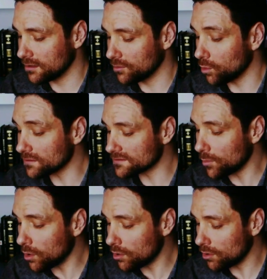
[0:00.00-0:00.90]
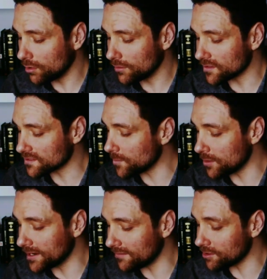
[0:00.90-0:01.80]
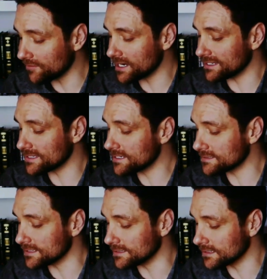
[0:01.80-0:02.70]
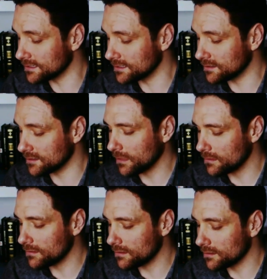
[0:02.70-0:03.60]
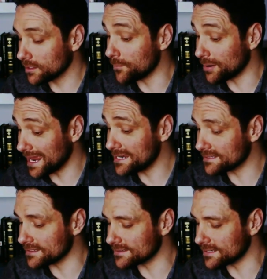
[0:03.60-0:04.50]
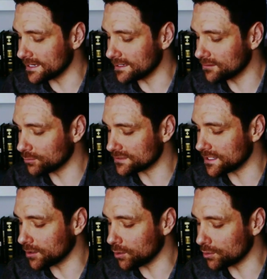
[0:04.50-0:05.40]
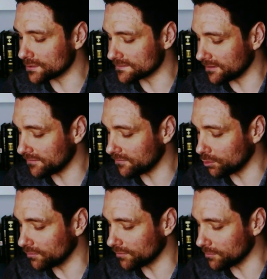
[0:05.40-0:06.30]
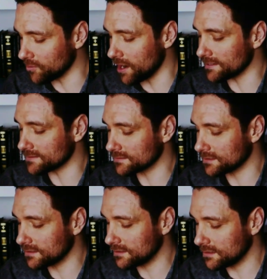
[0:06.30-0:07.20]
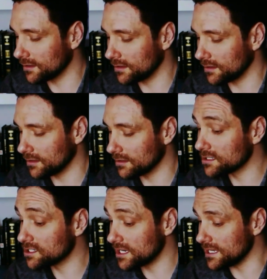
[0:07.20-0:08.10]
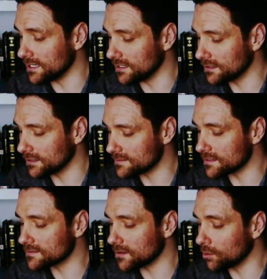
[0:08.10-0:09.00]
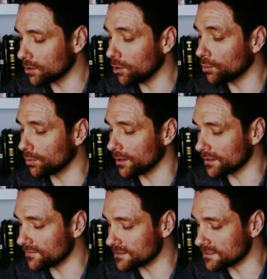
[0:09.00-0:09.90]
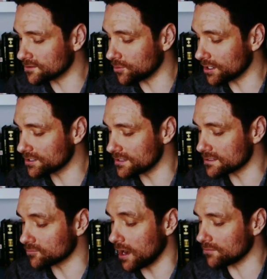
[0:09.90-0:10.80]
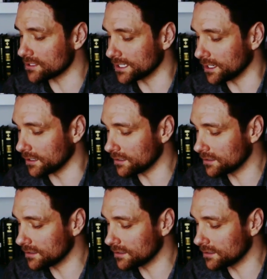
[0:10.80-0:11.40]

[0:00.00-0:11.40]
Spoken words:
What's more, the smoke never even existed. Complacency was the cause of her fall from grace. She is the sole culprit of the destruction surrounding her.